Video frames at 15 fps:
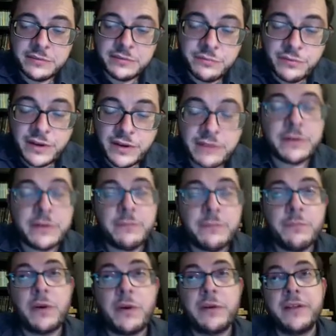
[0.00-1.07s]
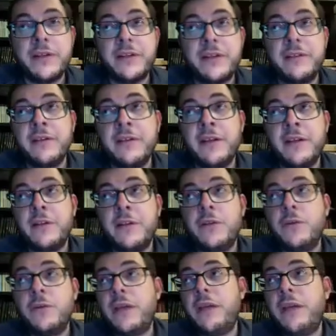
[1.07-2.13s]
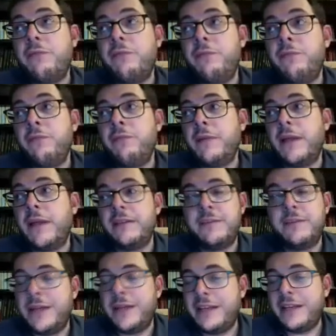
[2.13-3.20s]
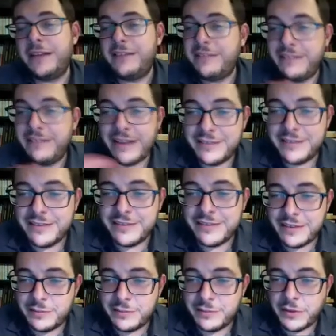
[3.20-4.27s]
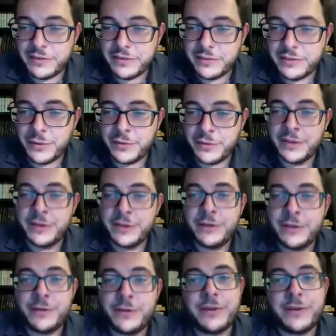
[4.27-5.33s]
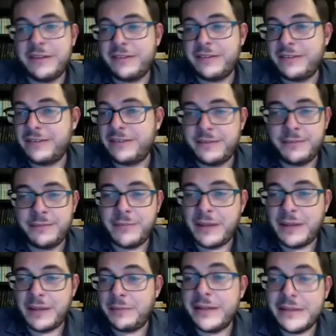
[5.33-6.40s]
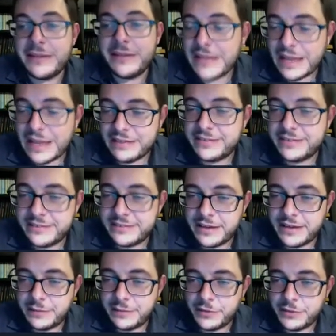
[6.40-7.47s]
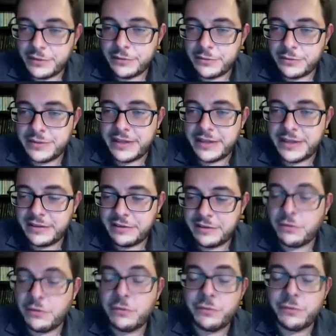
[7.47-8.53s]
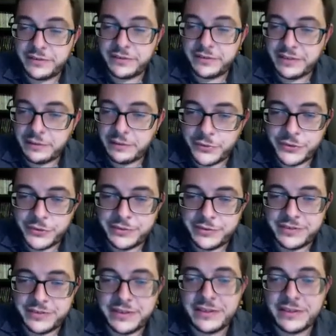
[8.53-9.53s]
very important to give as many chances as possible to this maybe last embryo that her ovaries are producing